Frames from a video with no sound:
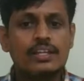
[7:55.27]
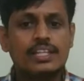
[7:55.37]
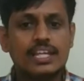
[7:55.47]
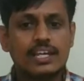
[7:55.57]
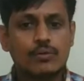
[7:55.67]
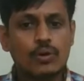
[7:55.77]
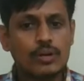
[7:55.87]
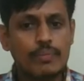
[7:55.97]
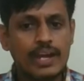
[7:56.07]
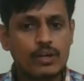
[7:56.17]
the
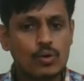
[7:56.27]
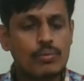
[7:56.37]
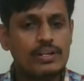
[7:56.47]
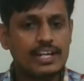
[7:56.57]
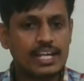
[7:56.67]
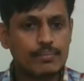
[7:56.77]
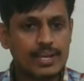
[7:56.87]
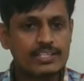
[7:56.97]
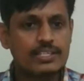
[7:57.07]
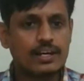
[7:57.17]
World Bank Global
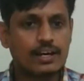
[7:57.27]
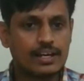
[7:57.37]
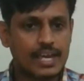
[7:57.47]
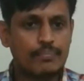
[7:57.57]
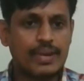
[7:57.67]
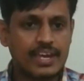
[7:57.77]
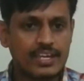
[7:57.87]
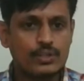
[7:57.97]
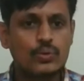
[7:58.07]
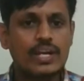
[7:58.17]
Database
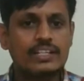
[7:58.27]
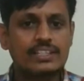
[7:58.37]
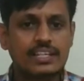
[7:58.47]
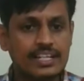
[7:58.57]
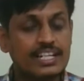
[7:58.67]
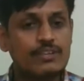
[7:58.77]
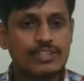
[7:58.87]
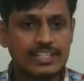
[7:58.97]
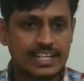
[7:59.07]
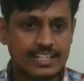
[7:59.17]
API to get the retrieve
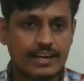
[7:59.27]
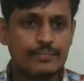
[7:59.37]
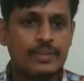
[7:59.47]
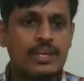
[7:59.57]
the data.